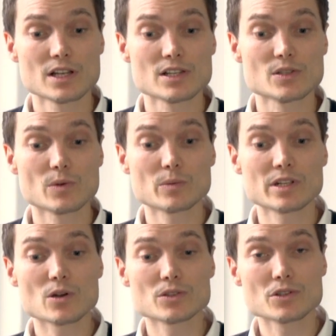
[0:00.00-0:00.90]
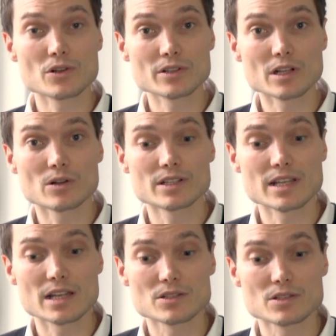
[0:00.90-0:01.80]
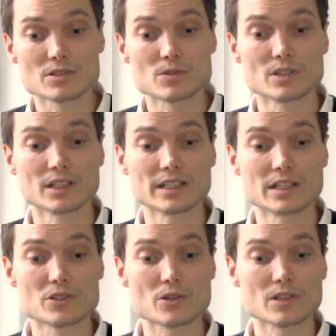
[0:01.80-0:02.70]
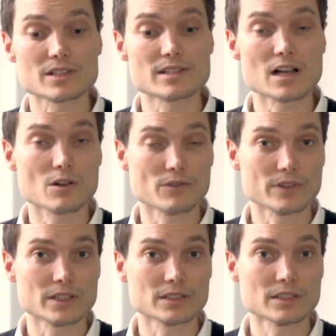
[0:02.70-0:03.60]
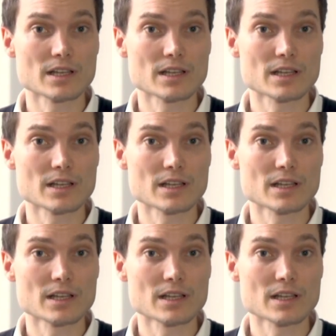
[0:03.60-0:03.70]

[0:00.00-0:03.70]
So when we now turn our attention to the leading journals in our field,